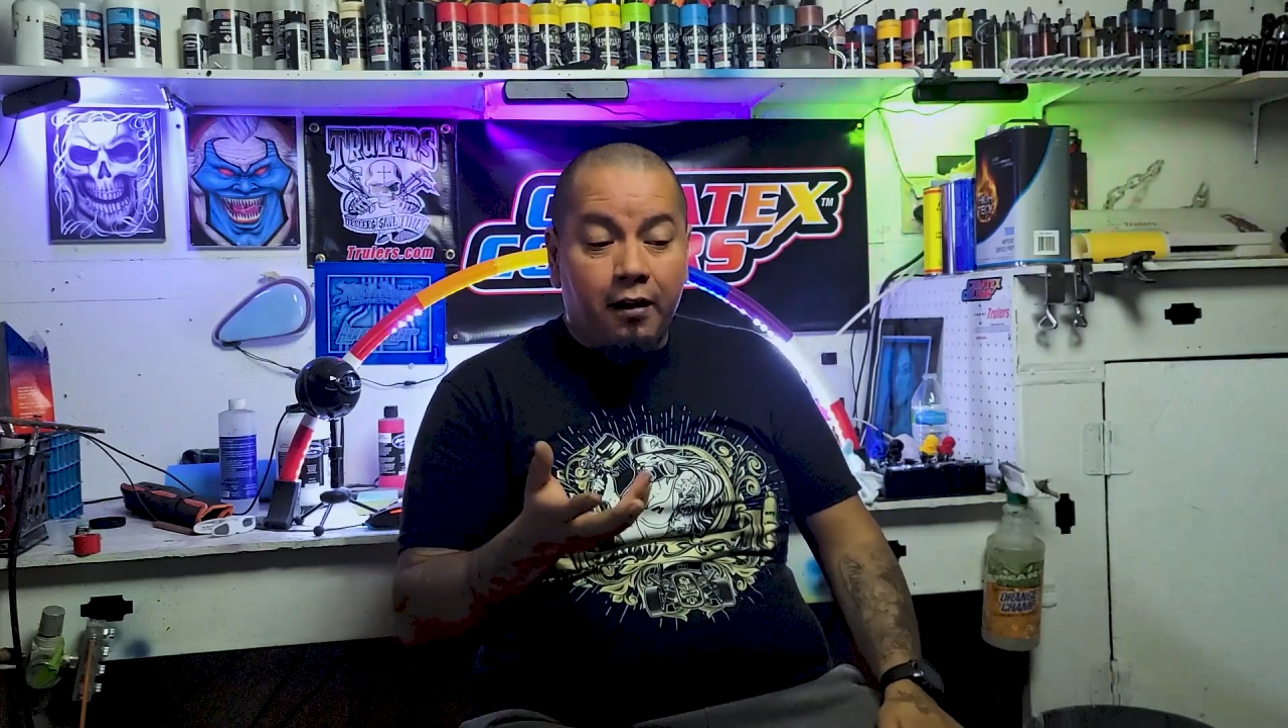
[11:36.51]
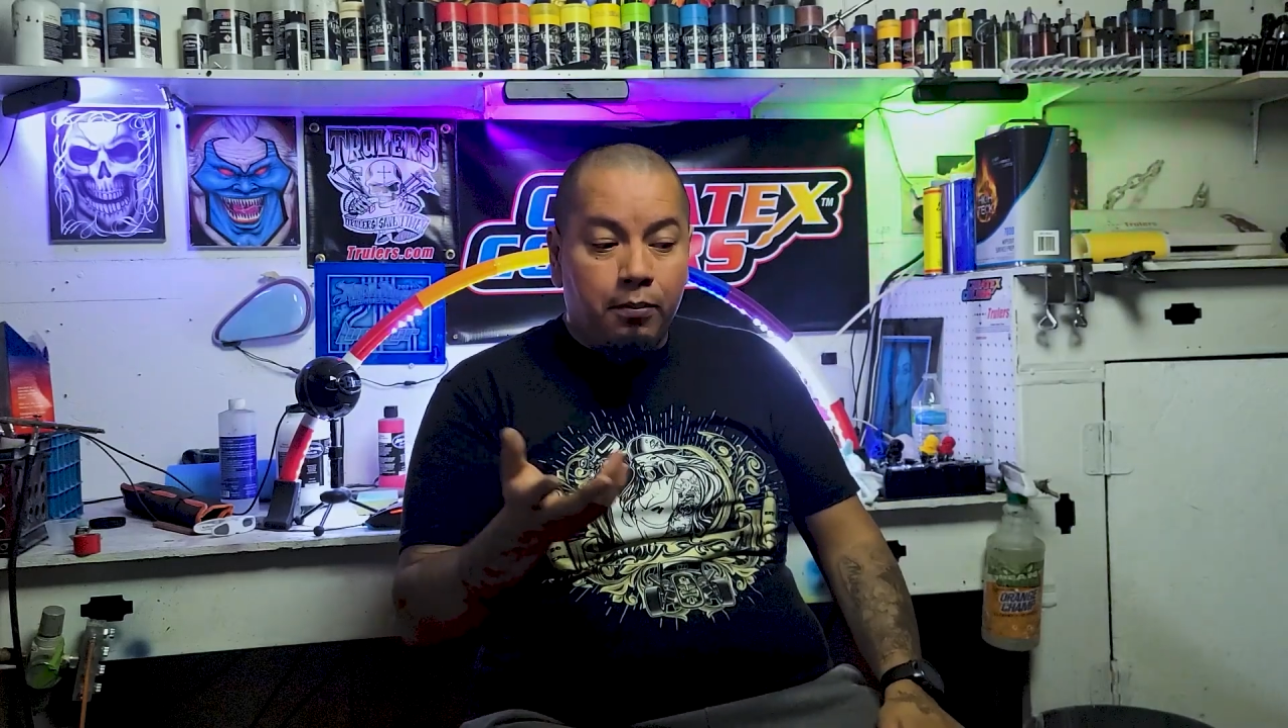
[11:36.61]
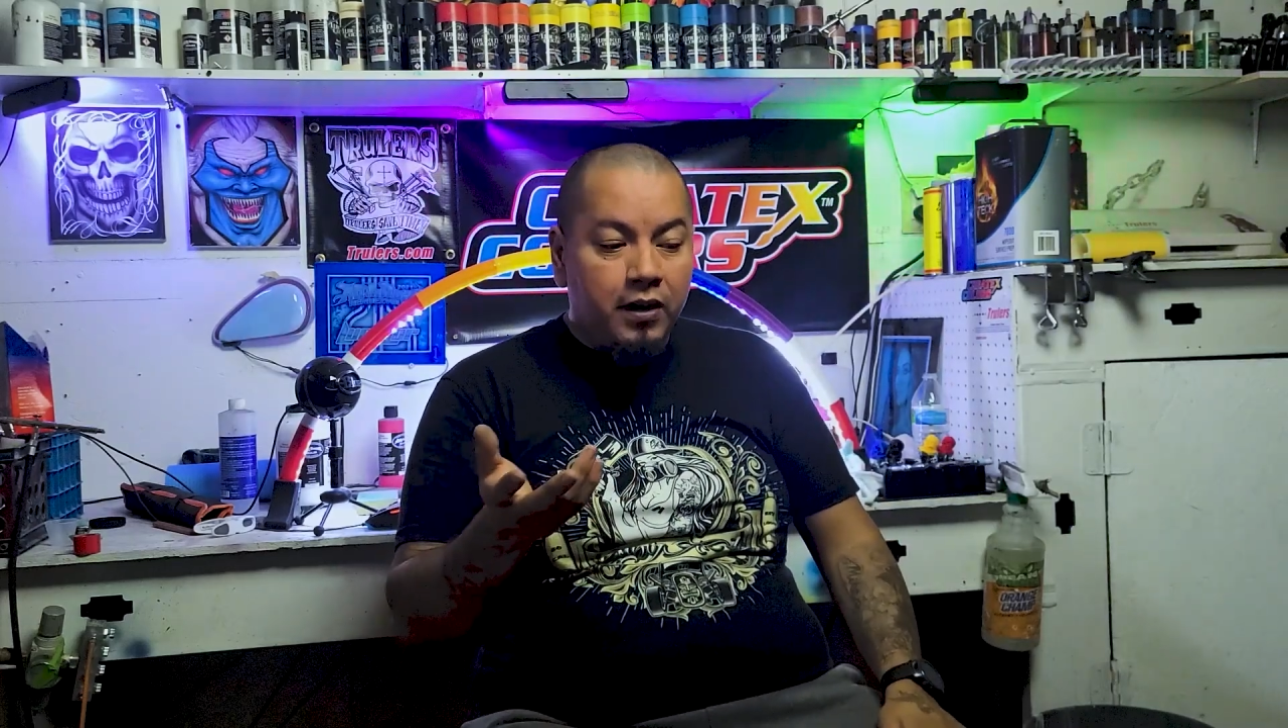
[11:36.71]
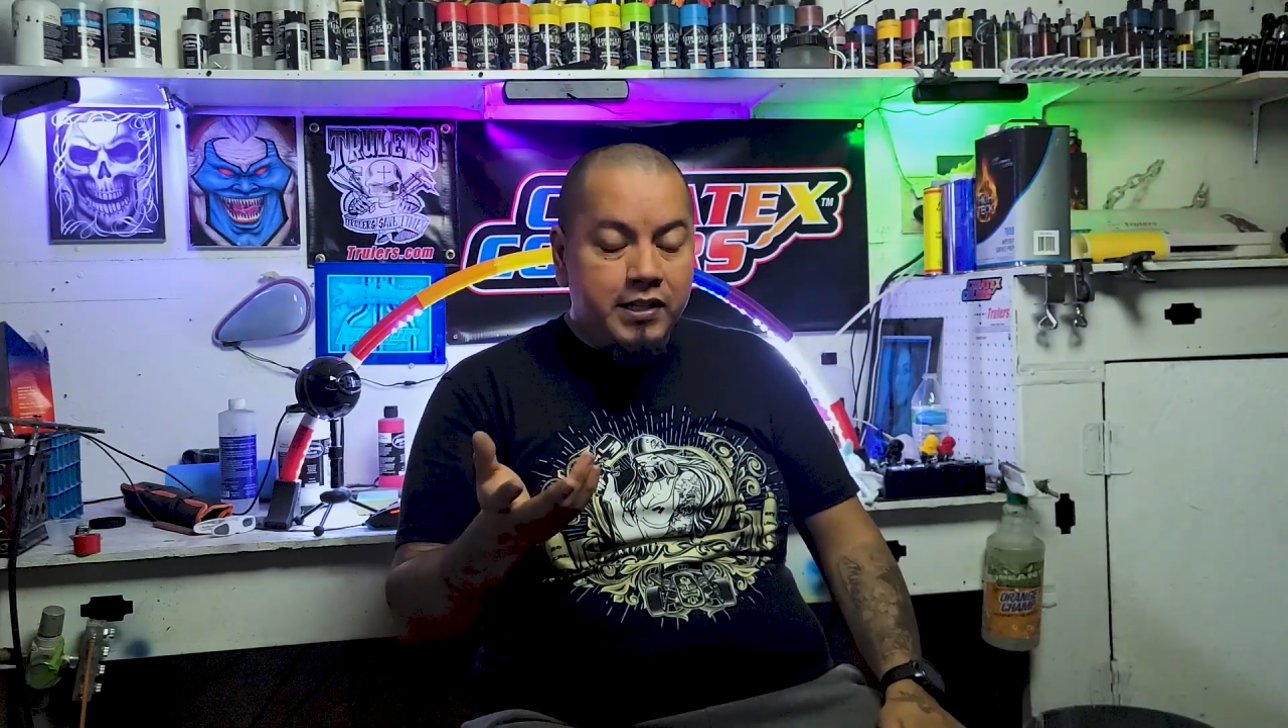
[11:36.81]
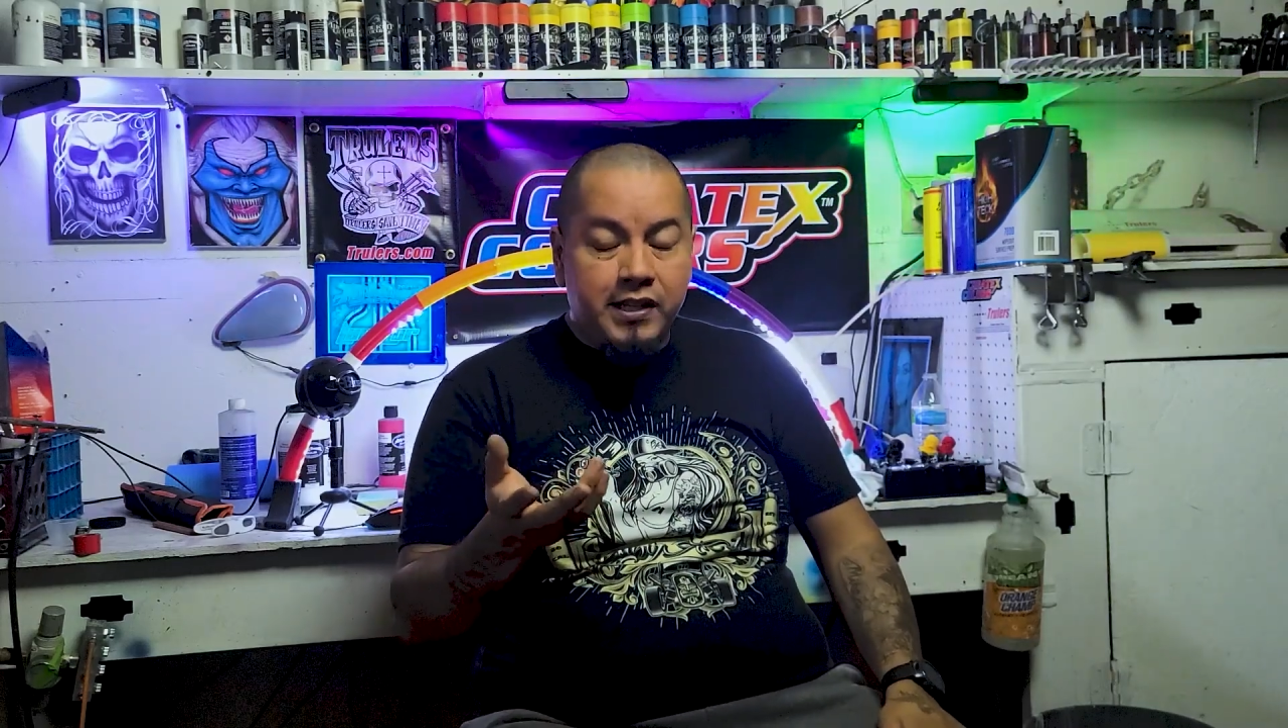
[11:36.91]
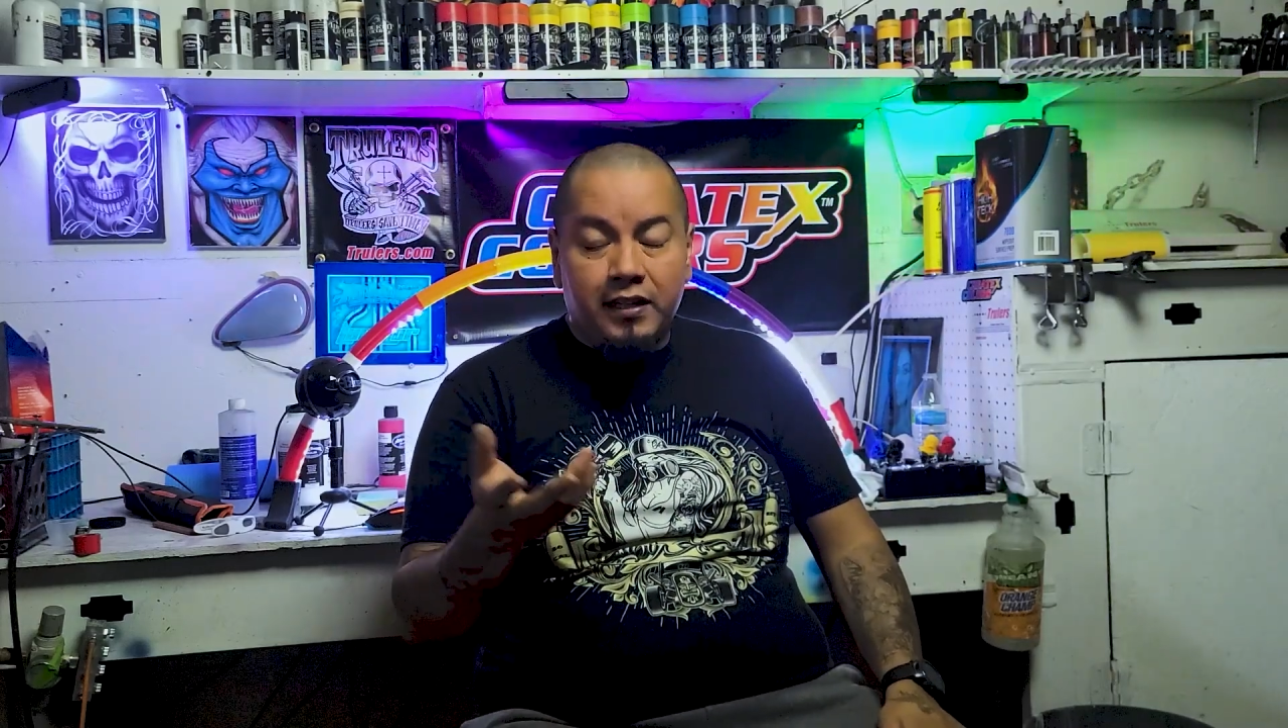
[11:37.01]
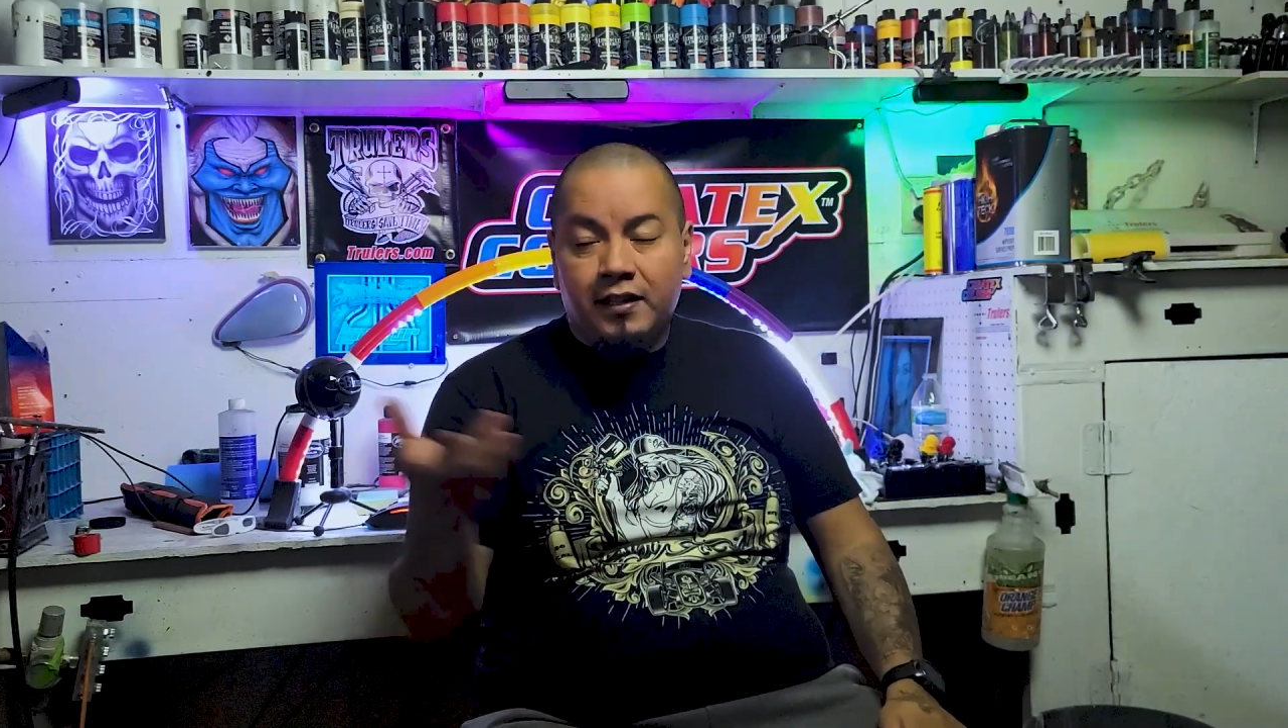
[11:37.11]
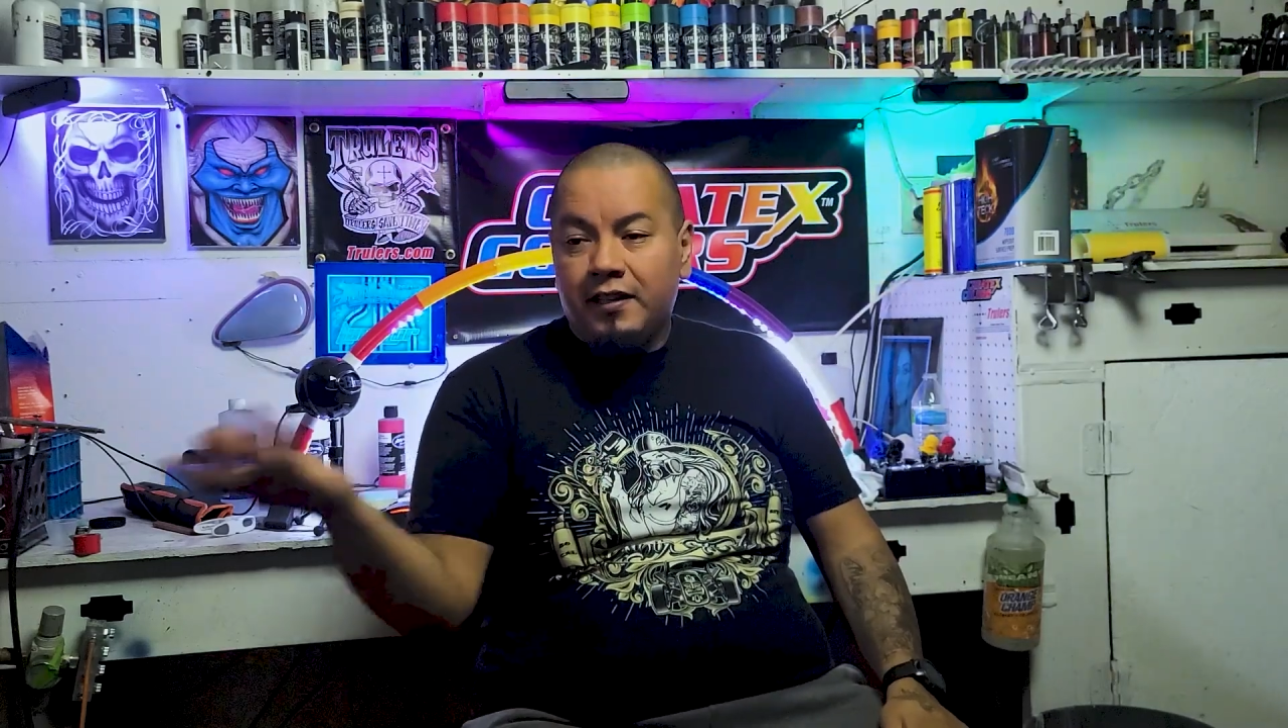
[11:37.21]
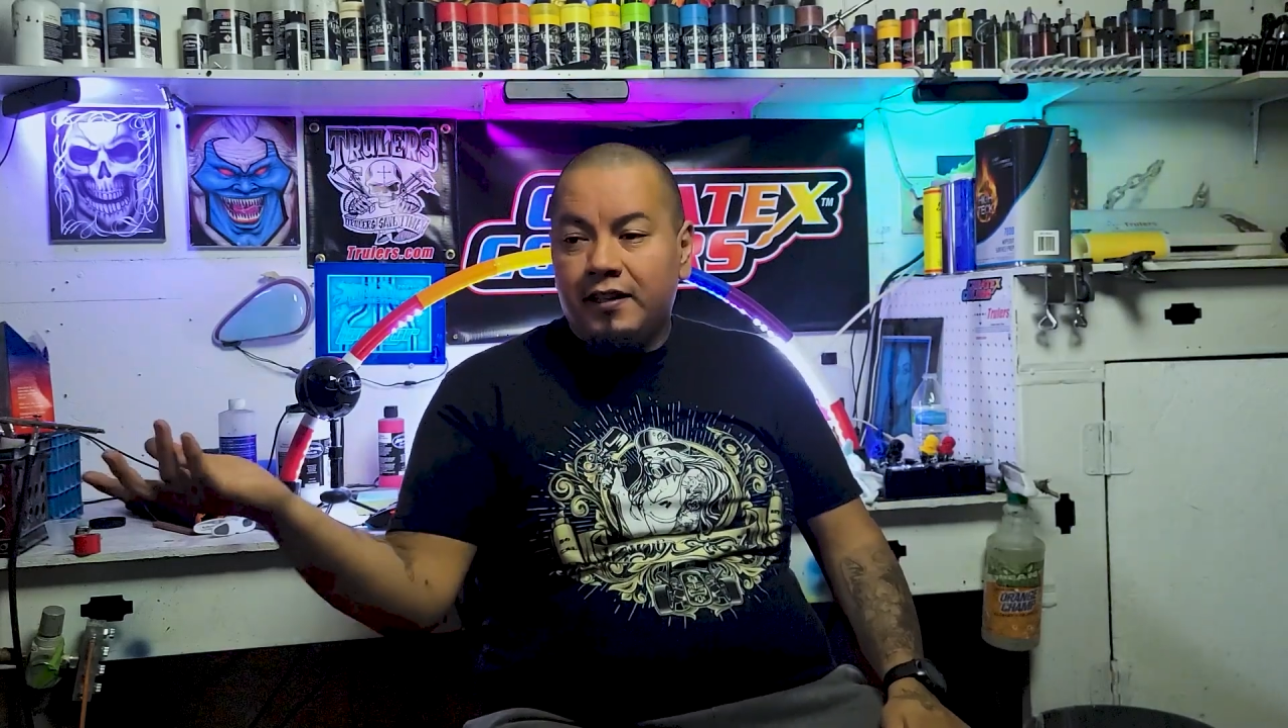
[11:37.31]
airbrushing.